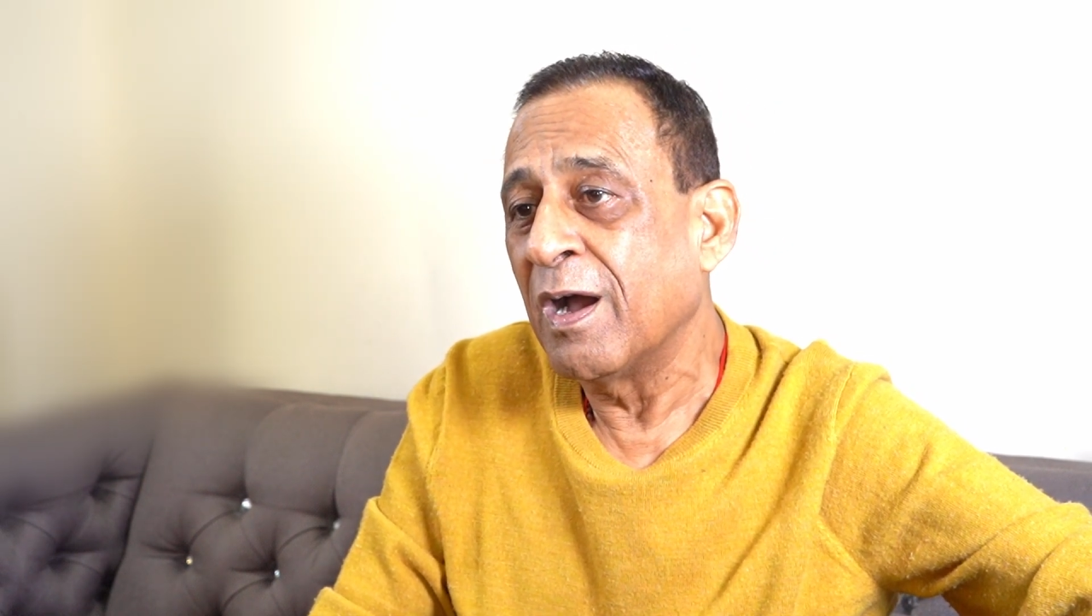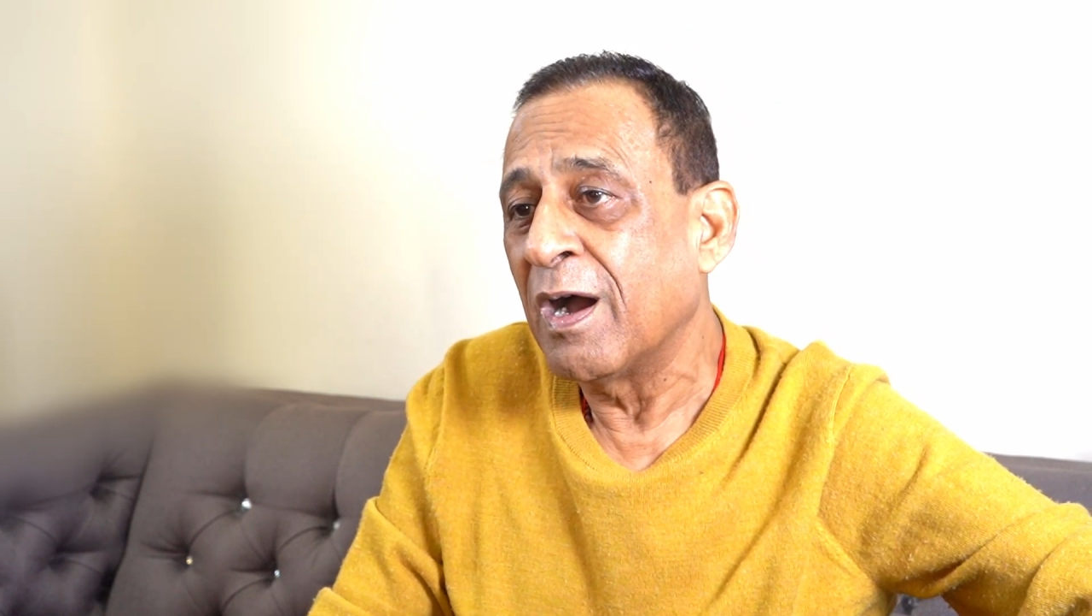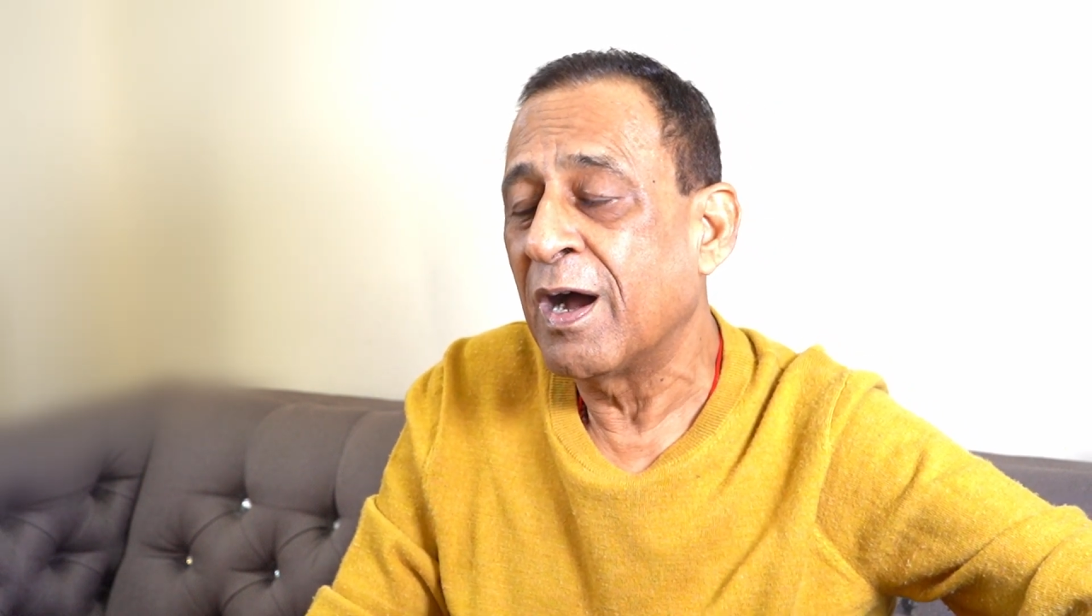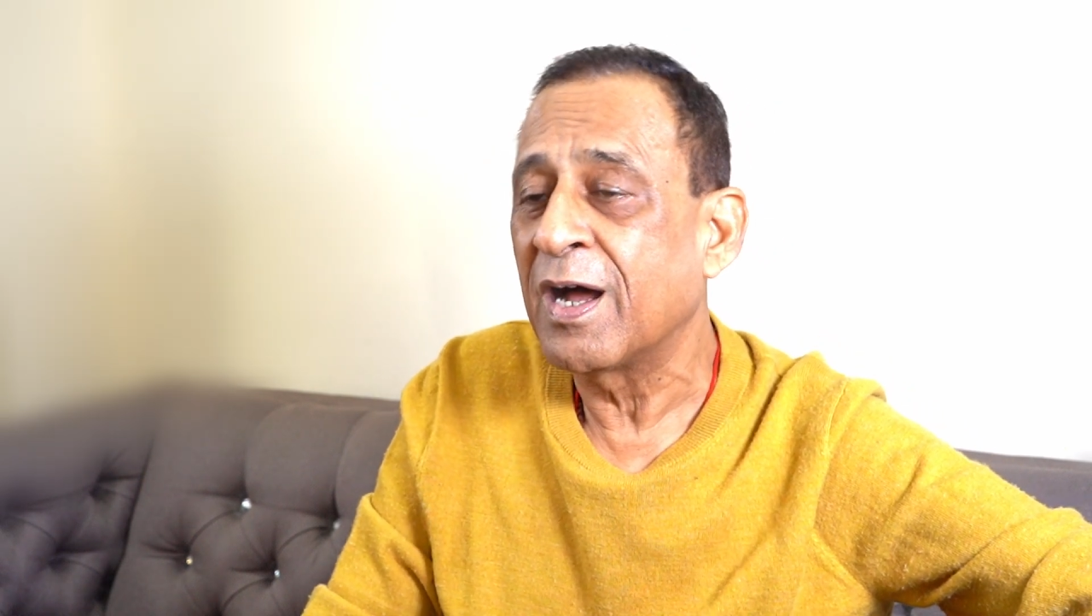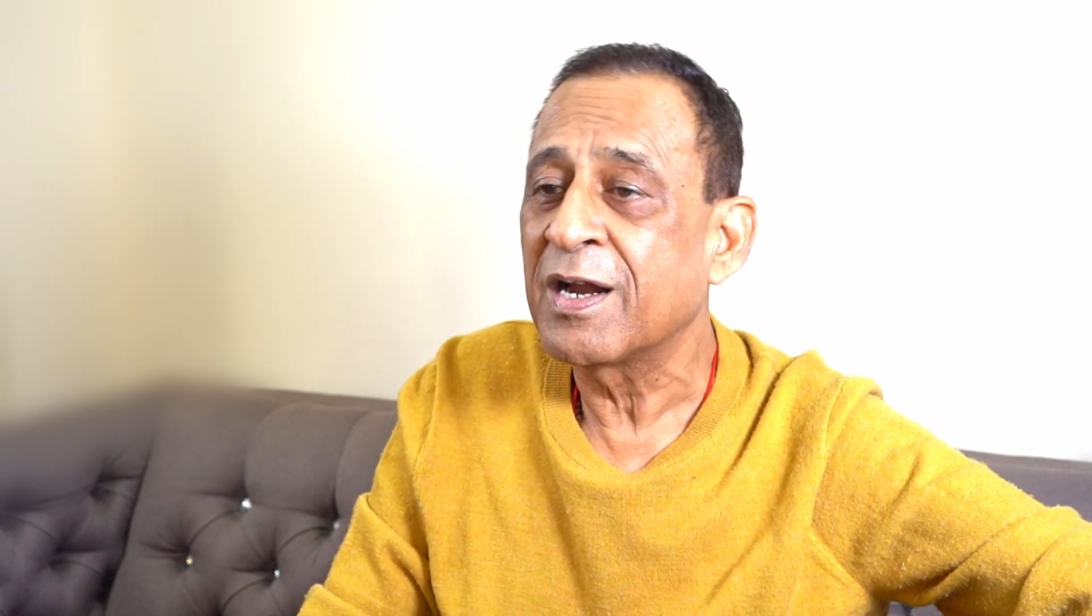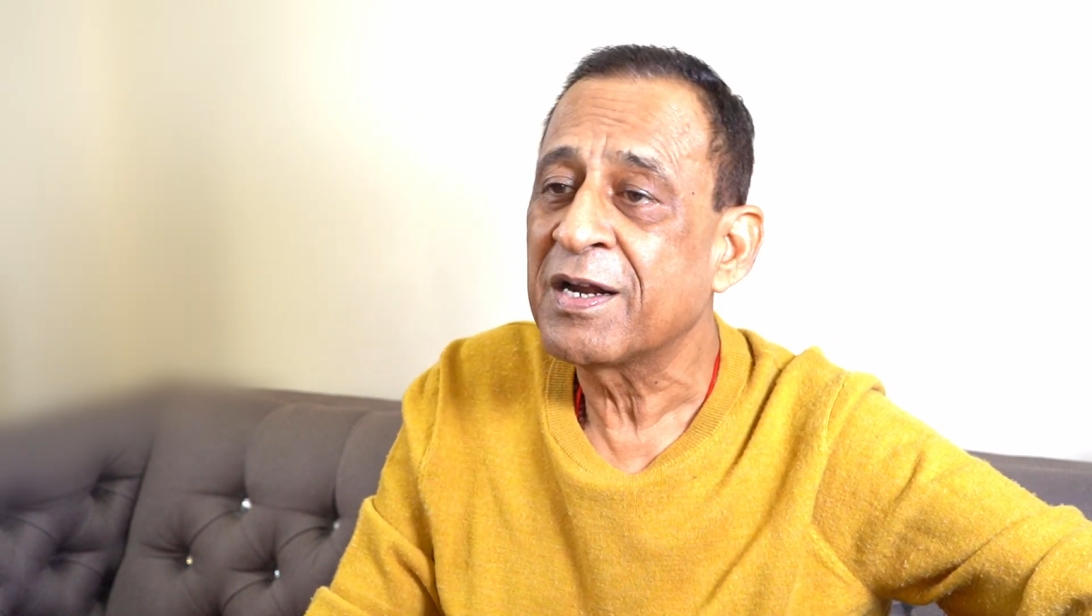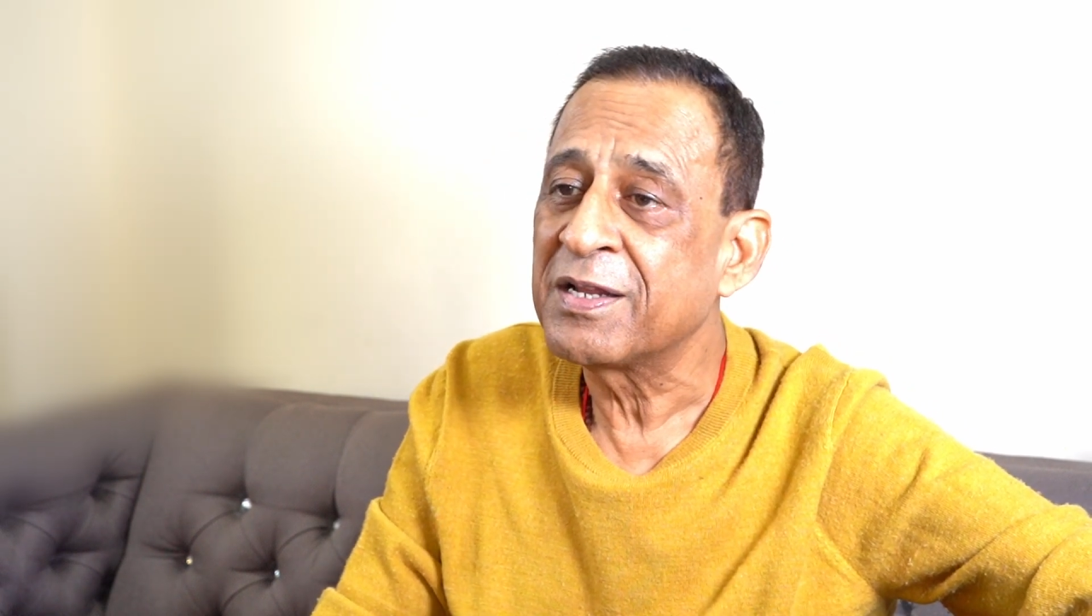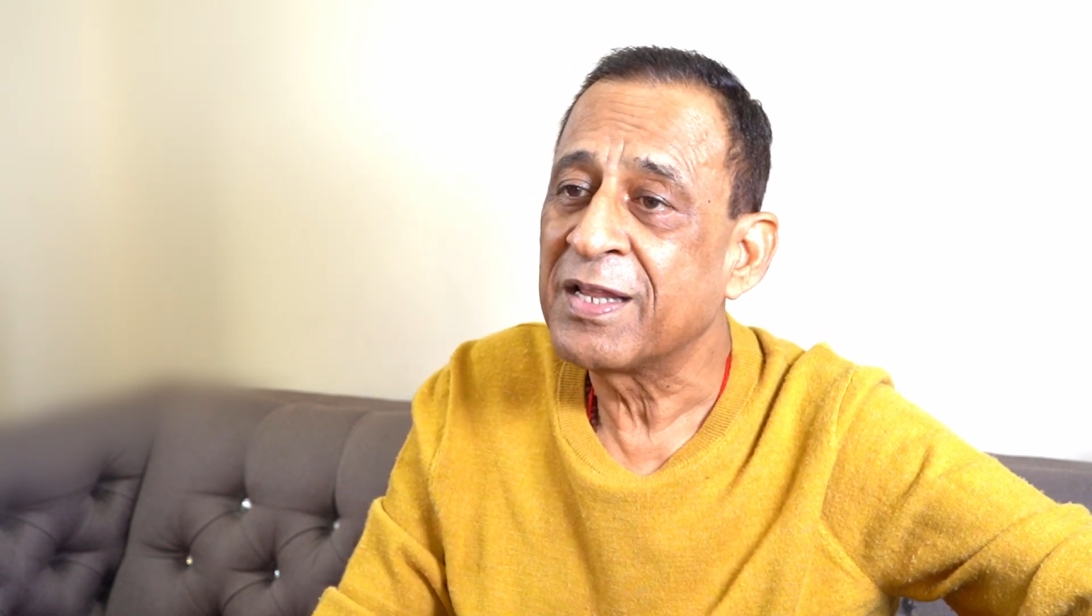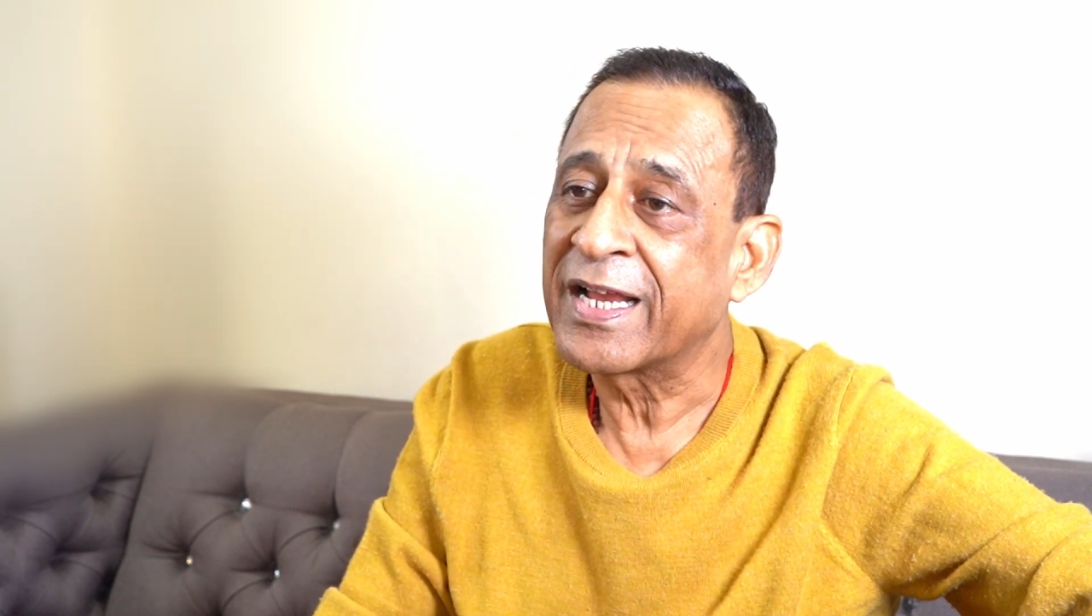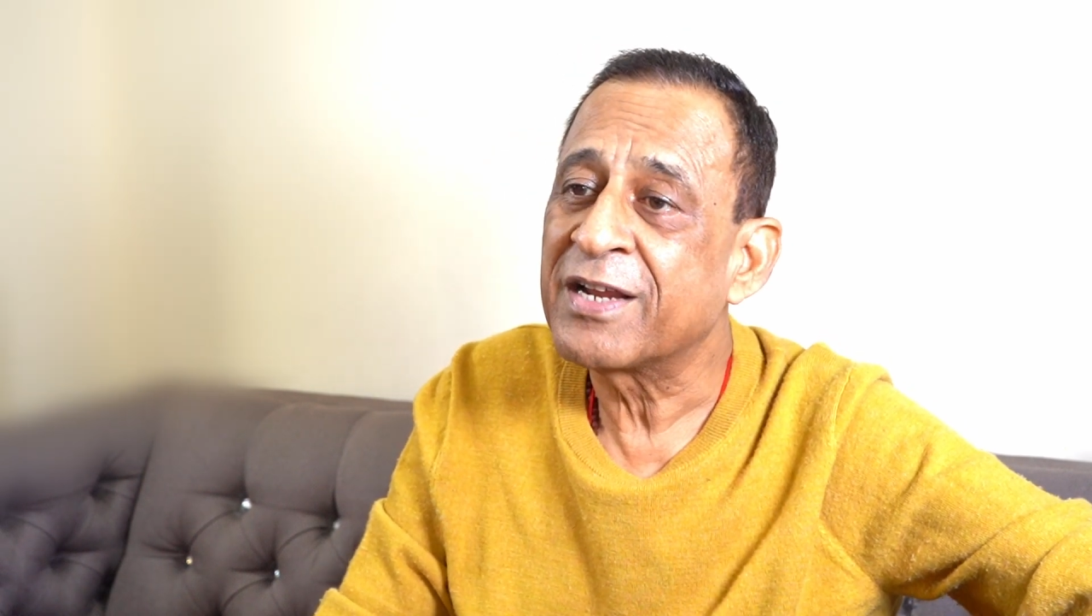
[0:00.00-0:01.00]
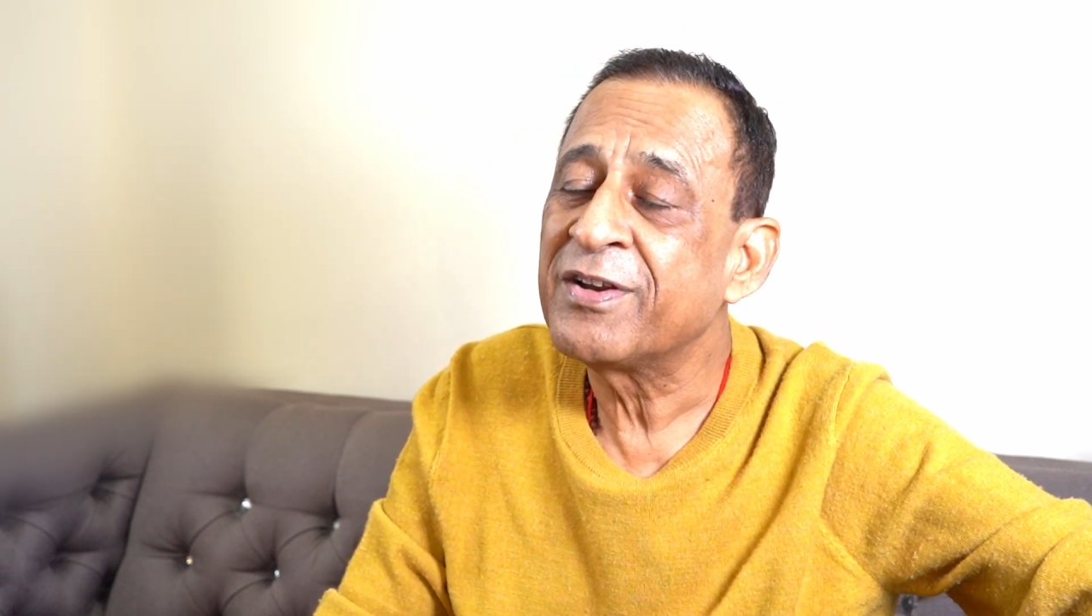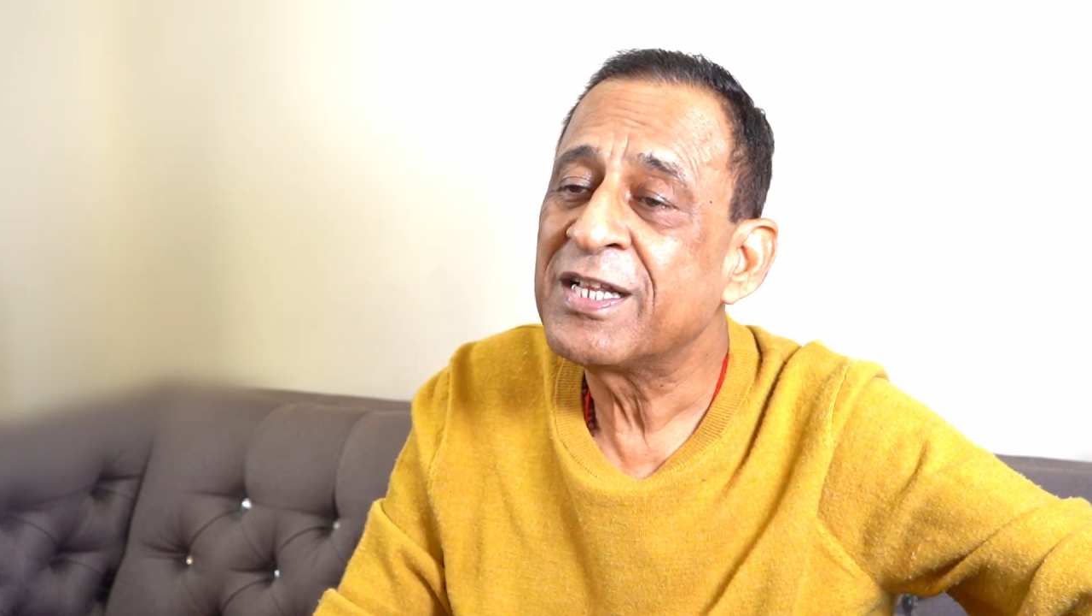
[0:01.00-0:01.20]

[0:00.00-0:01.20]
are like a real